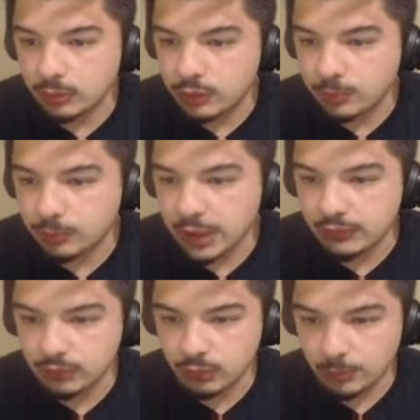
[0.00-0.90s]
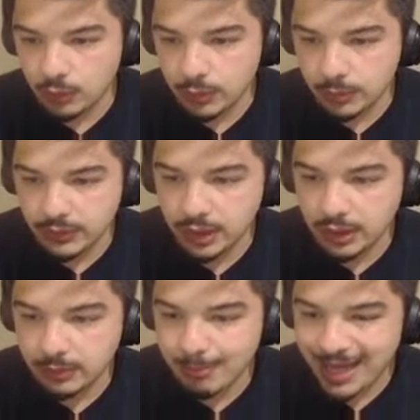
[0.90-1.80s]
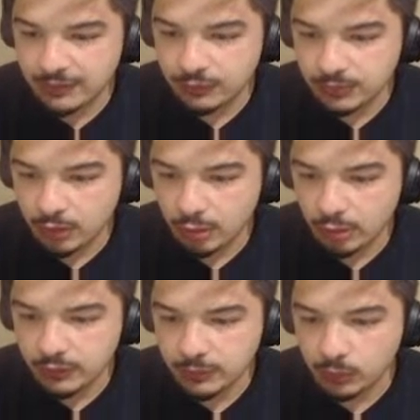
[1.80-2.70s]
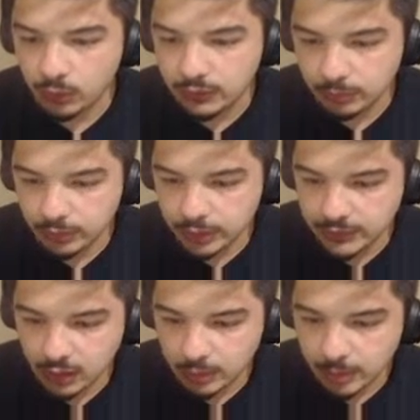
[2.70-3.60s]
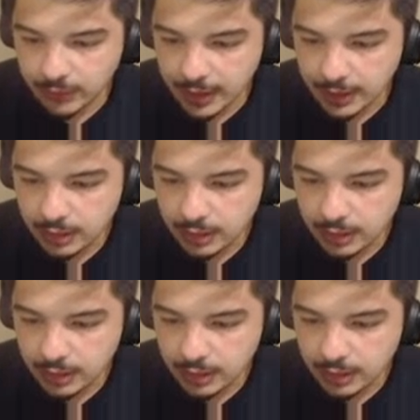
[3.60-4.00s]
with the Braves, where I'm going with Matt from Star Craving Sports. I'm really excited about that.